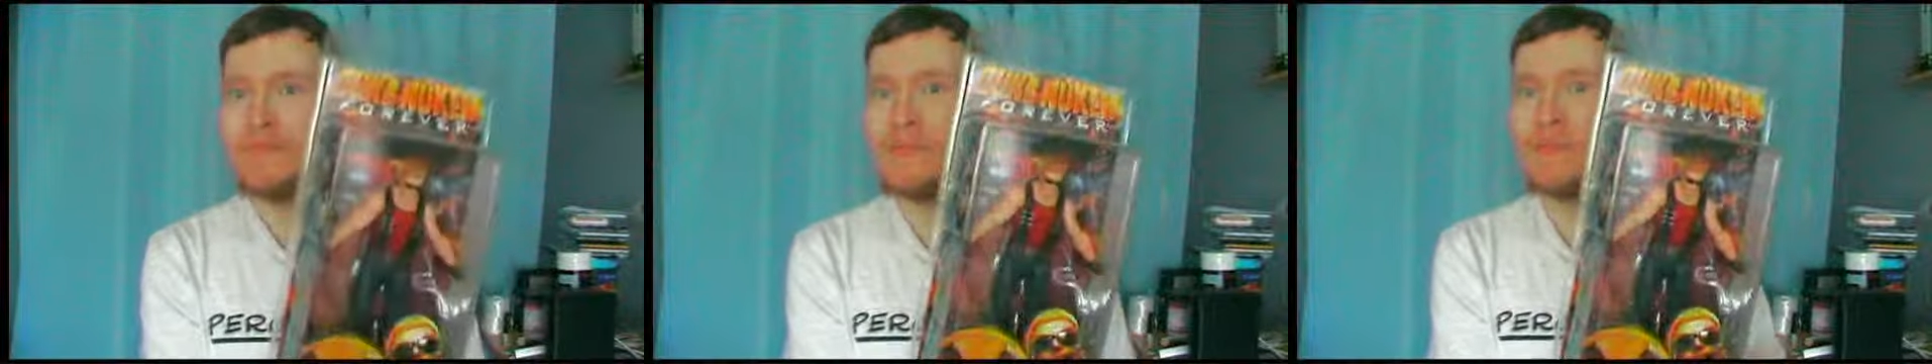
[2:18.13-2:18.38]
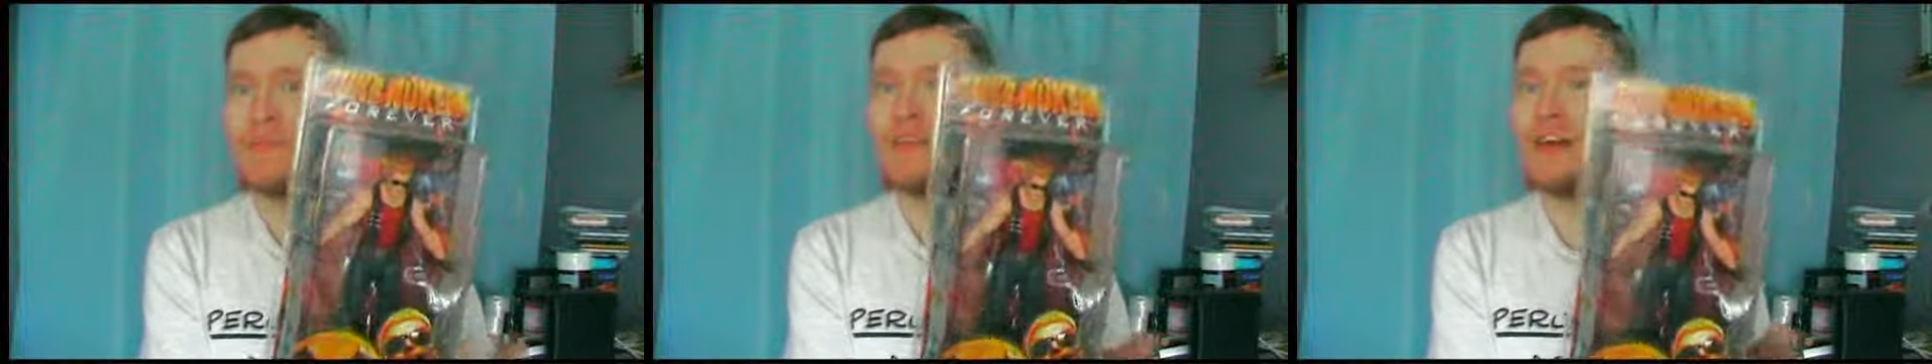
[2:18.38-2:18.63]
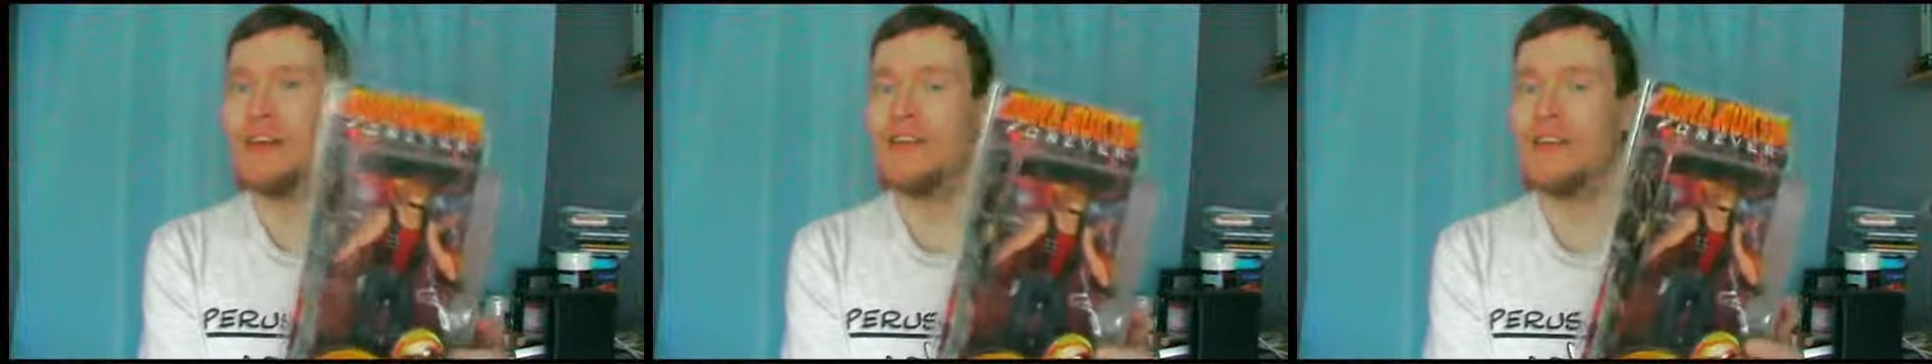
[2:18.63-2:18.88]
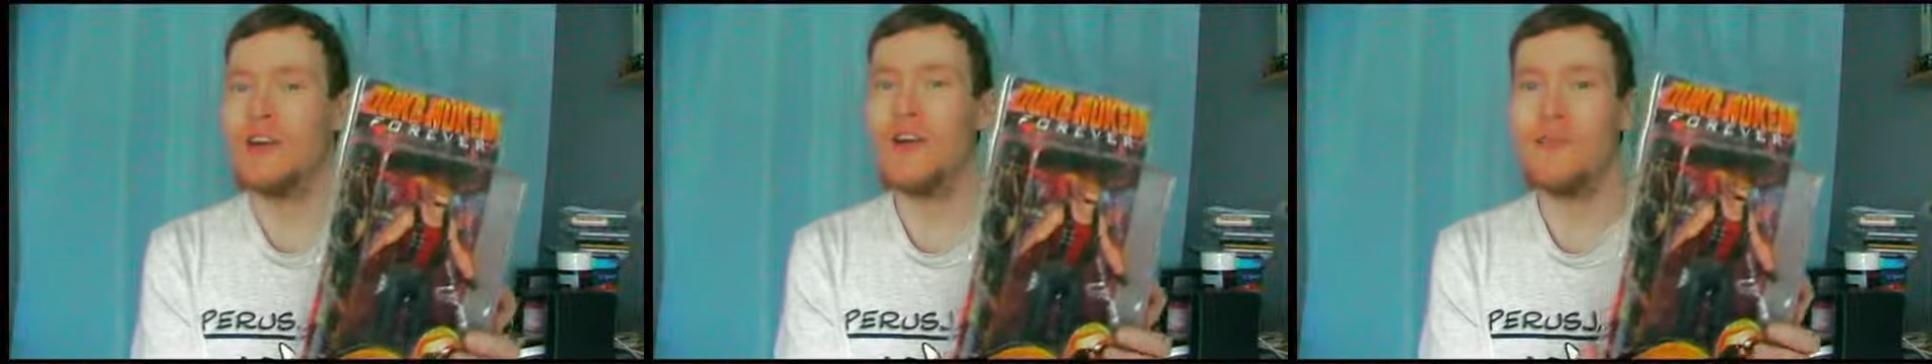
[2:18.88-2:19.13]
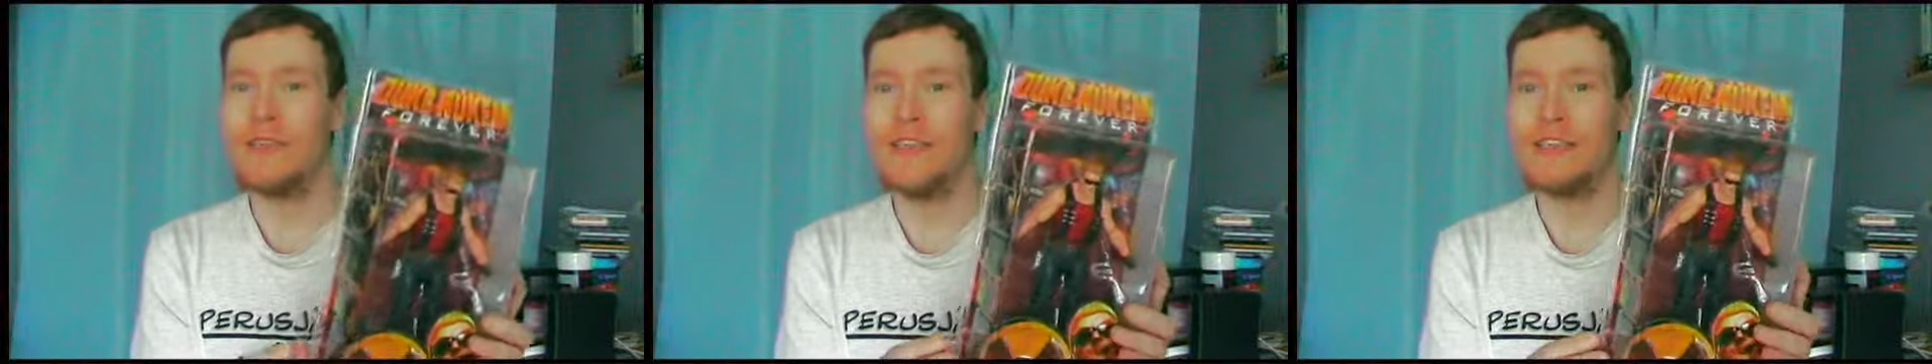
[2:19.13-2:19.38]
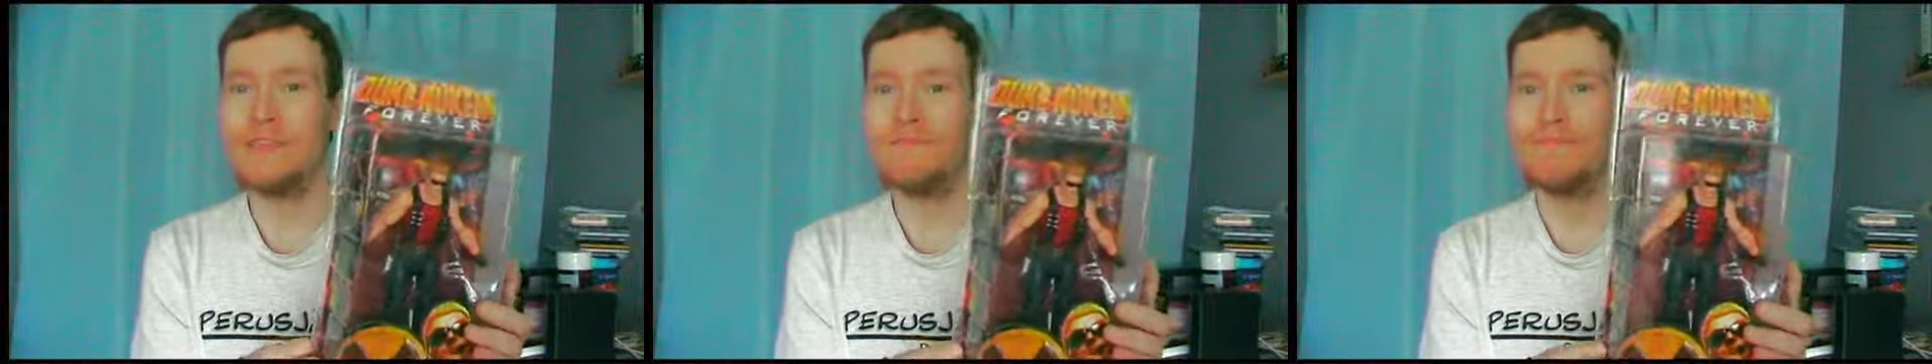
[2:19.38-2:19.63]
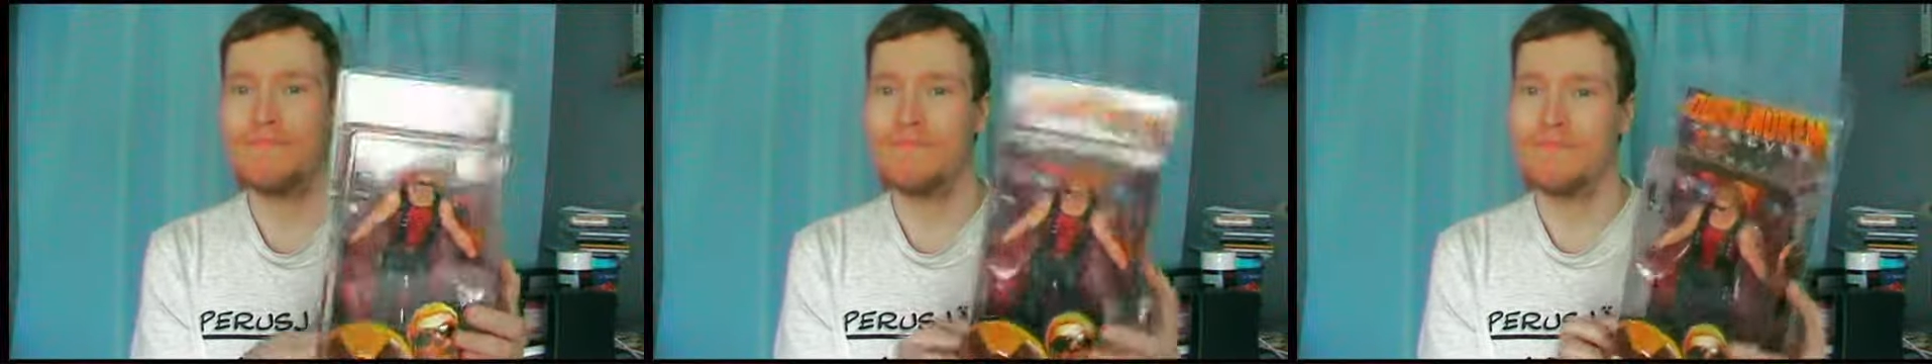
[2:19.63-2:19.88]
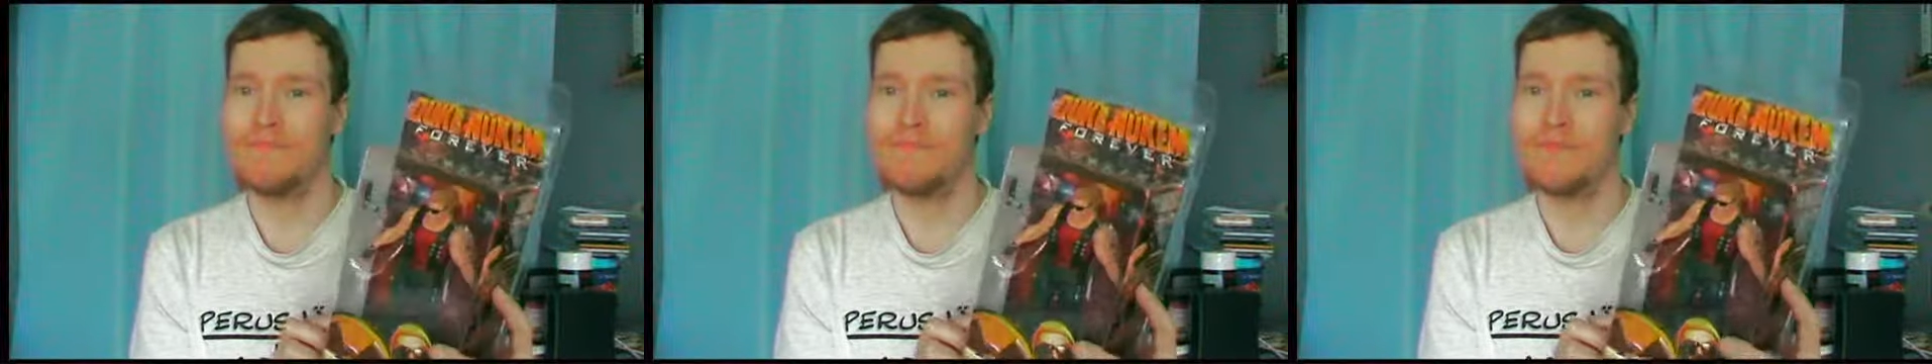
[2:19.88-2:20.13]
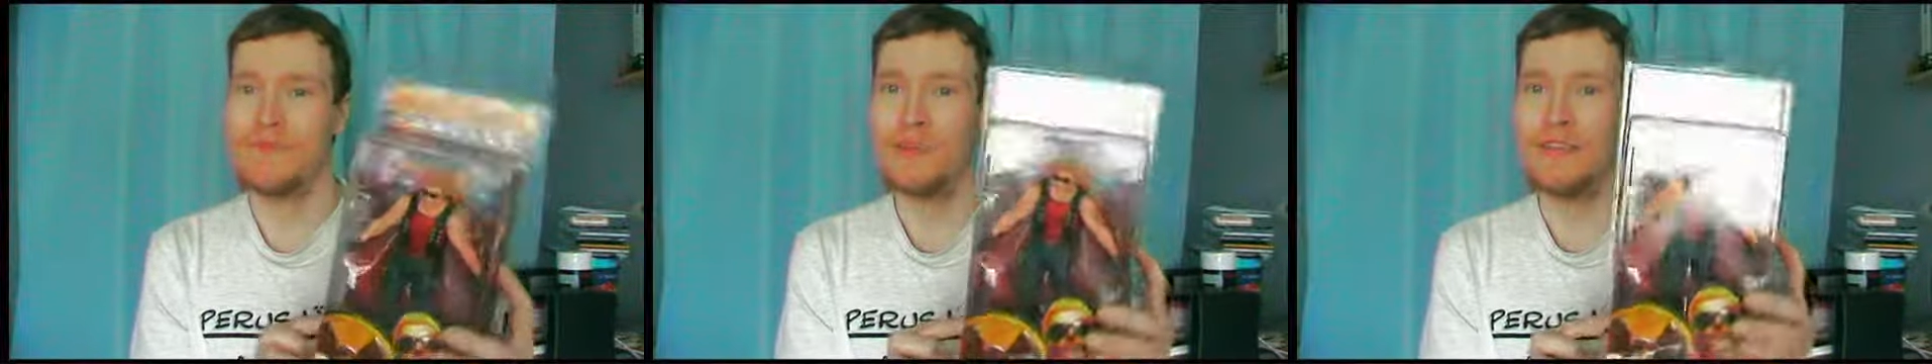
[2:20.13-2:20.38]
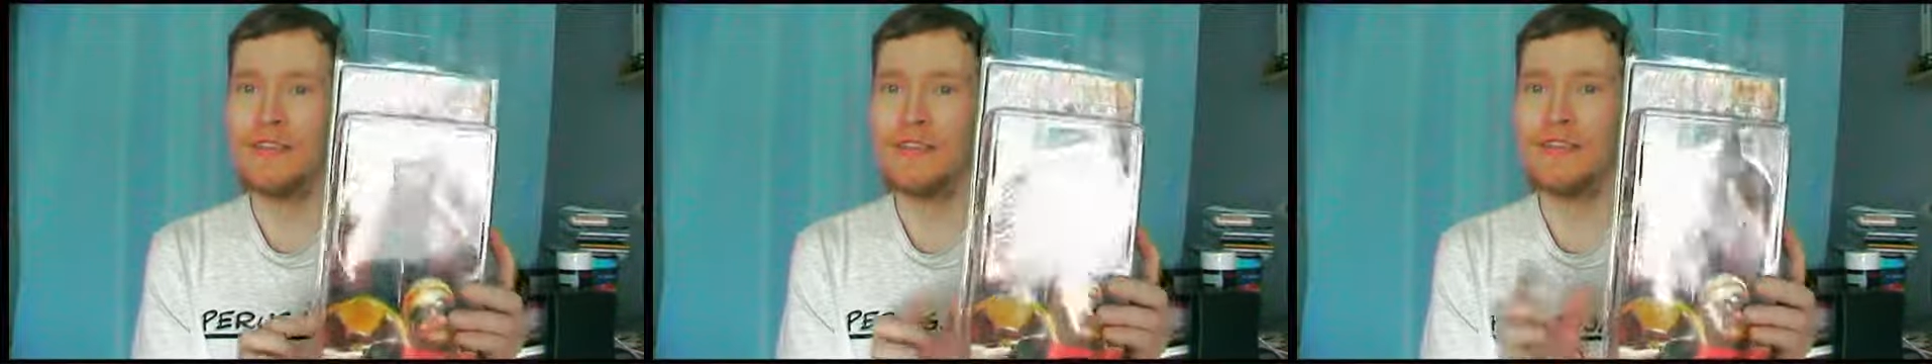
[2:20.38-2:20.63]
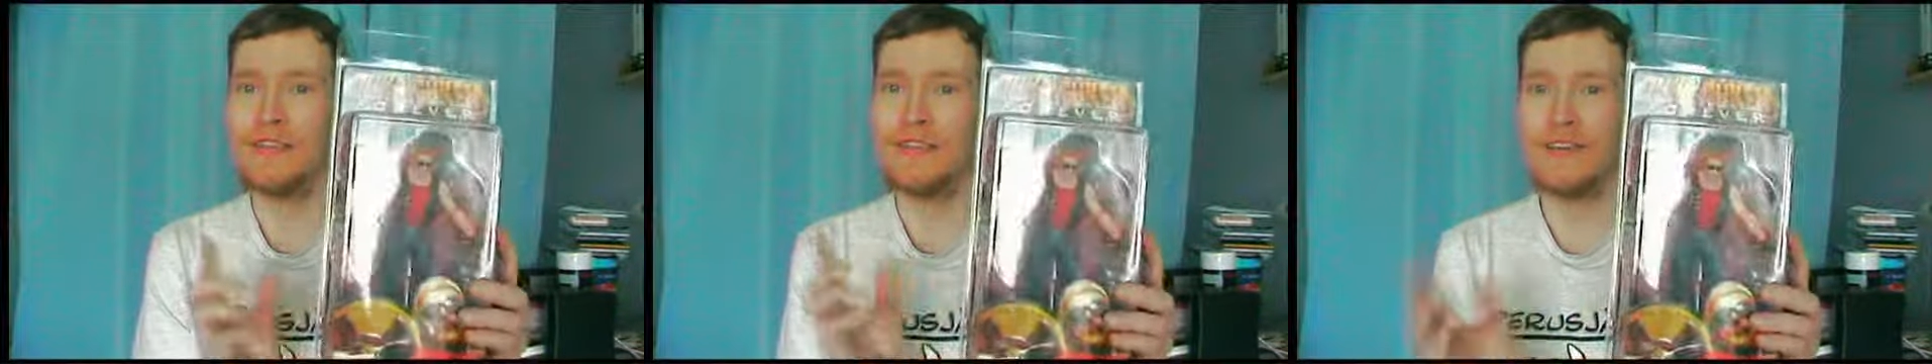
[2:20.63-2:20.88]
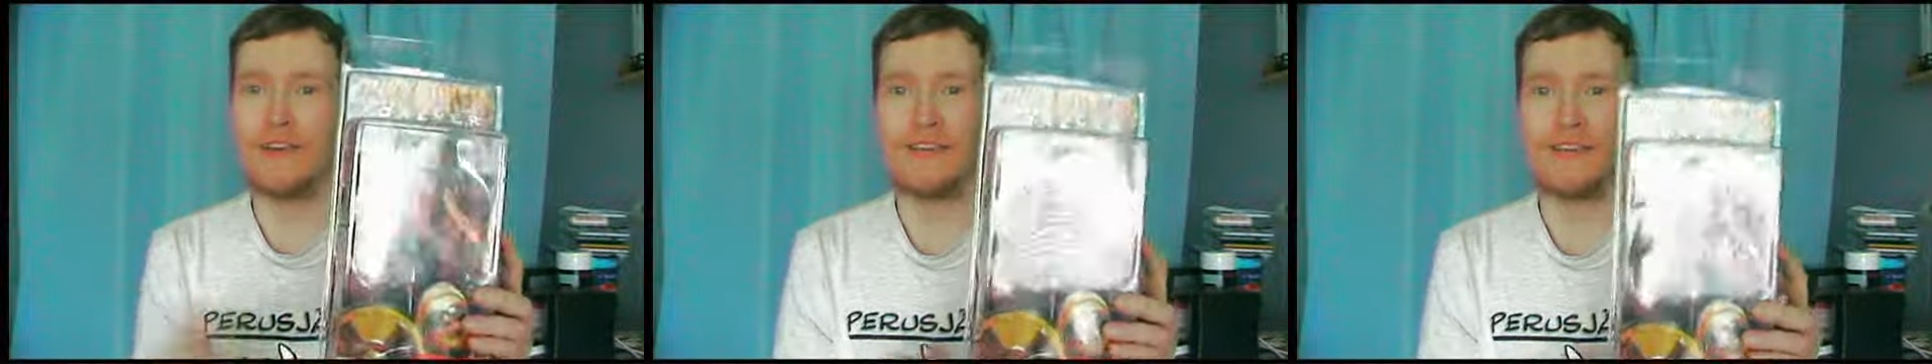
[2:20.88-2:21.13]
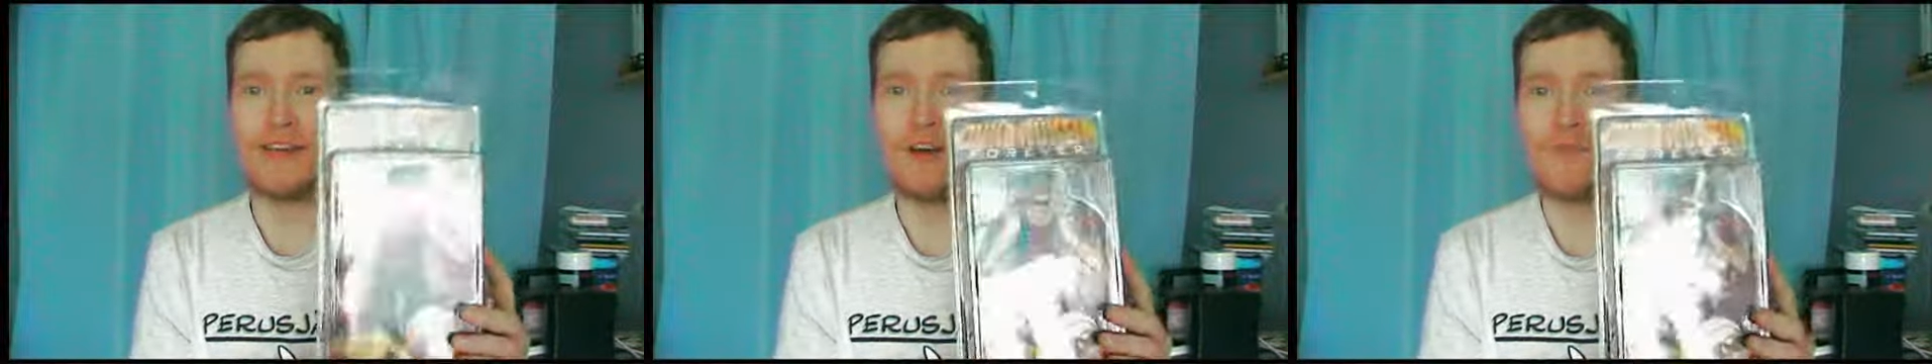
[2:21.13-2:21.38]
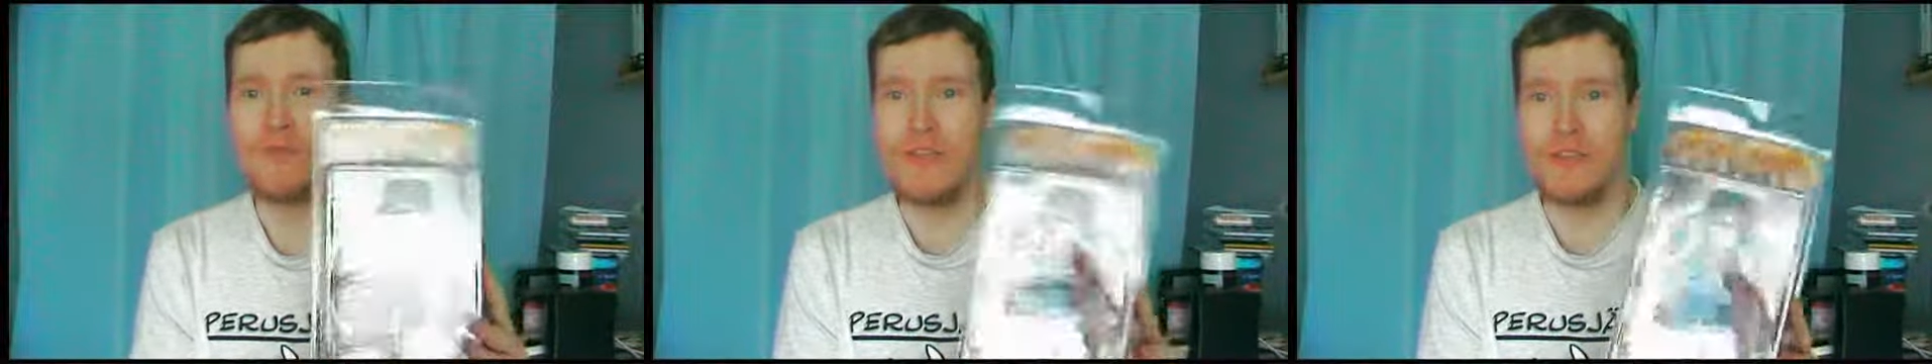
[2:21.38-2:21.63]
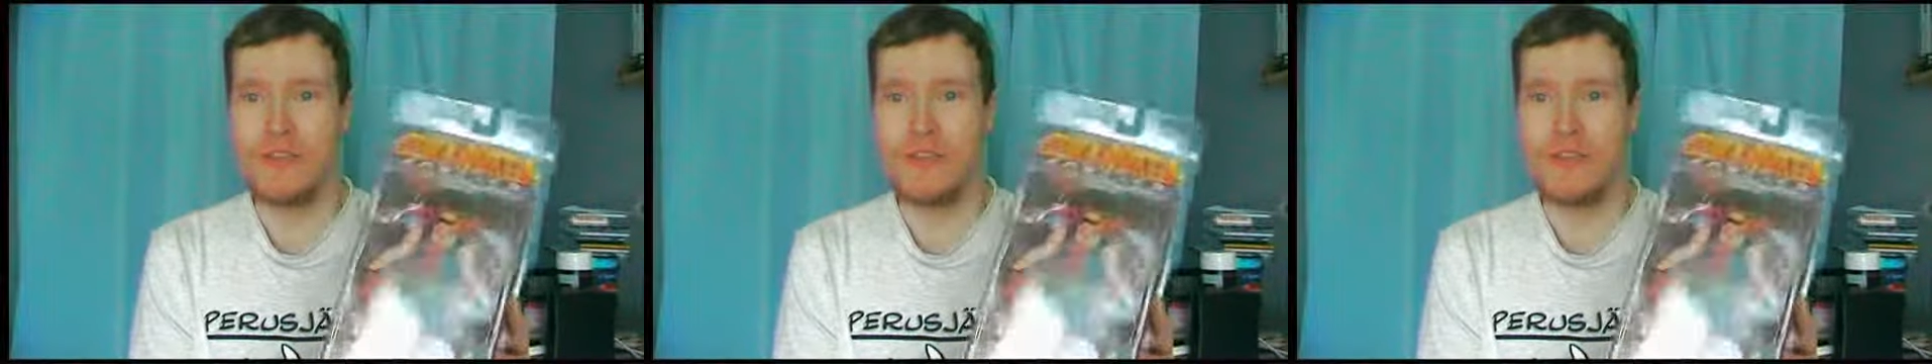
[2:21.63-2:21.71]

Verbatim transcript: before I open this, which is not now.